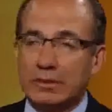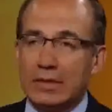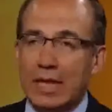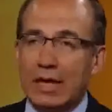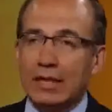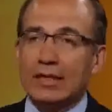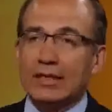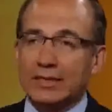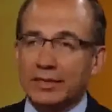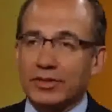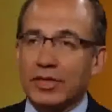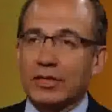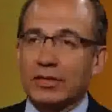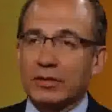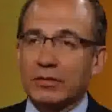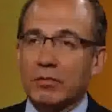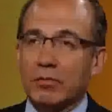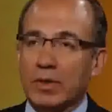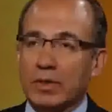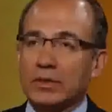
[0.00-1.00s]
that
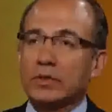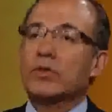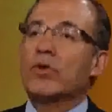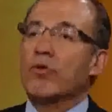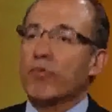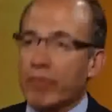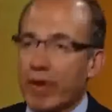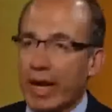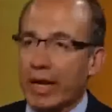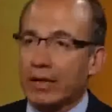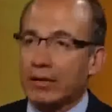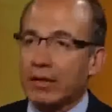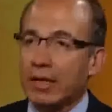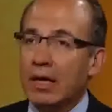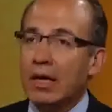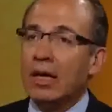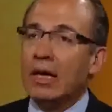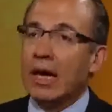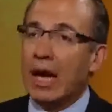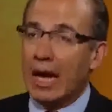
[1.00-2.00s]
strategy was correct.
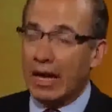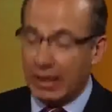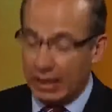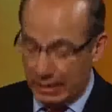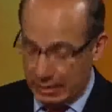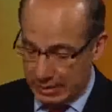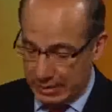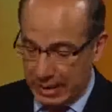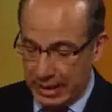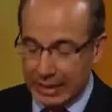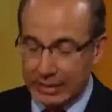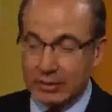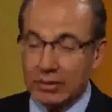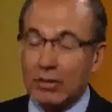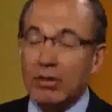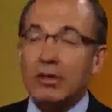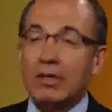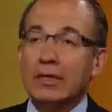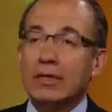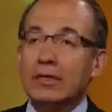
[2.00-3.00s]
And as
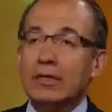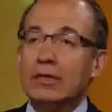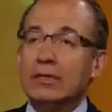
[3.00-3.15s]
long,